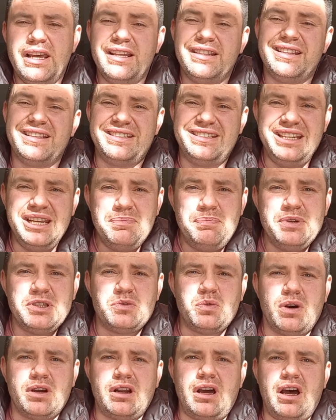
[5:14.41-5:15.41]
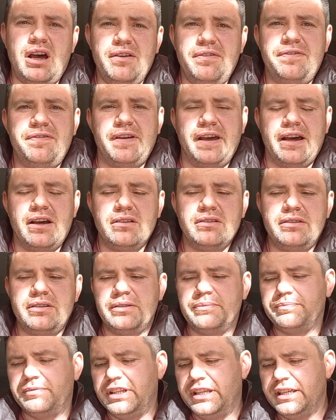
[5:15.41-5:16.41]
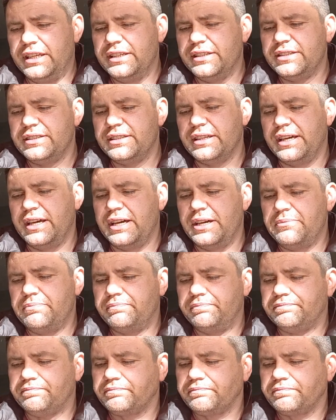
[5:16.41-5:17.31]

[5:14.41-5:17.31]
The cheapest one I've found is I